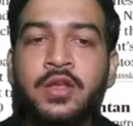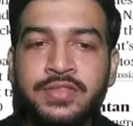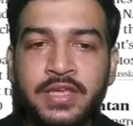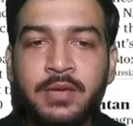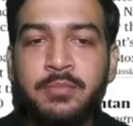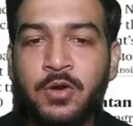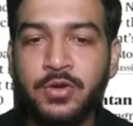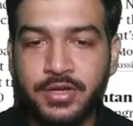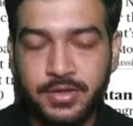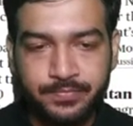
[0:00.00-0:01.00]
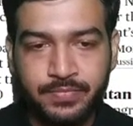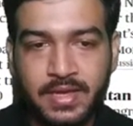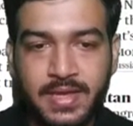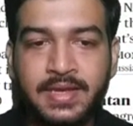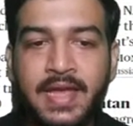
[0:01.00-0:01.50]
Think about
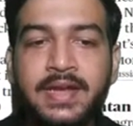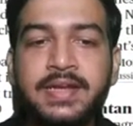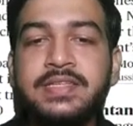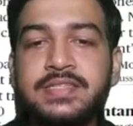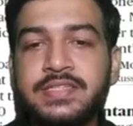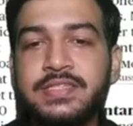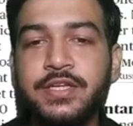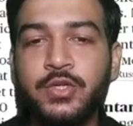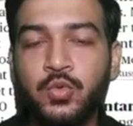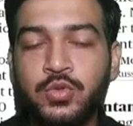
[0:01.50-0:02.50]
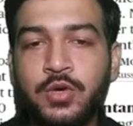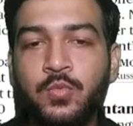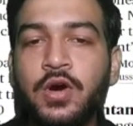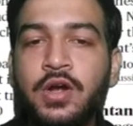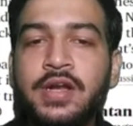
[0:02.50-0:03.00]
it. In 1962, the
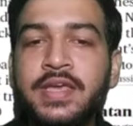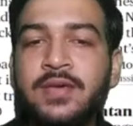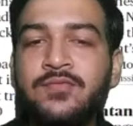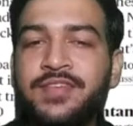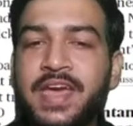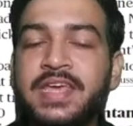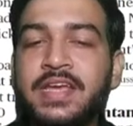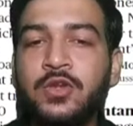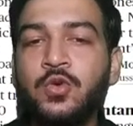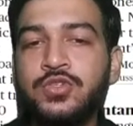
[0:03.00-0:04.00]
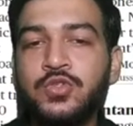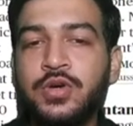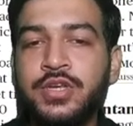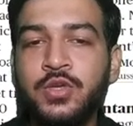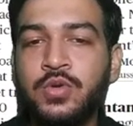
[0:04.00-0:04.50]
world came very close to
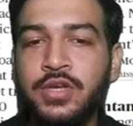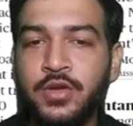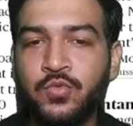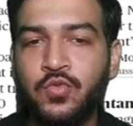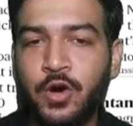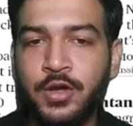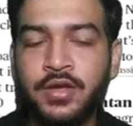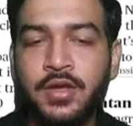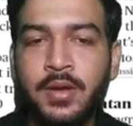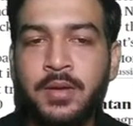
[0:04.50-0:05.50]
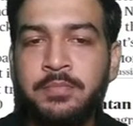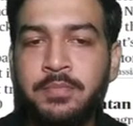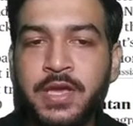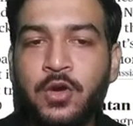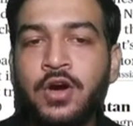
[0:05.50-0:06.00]
a nuclear war
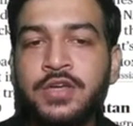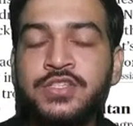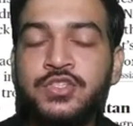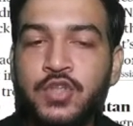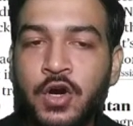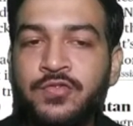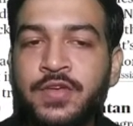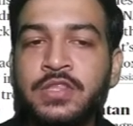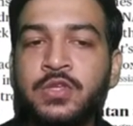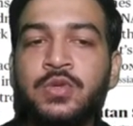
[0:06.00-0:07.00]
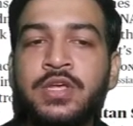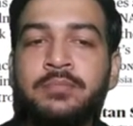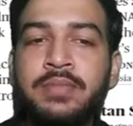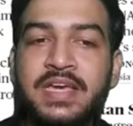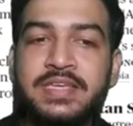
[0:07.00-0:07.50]
because Soviet
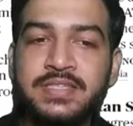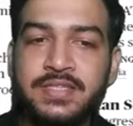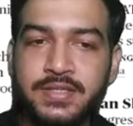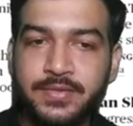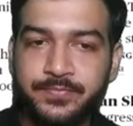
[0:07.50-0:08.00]
Union placed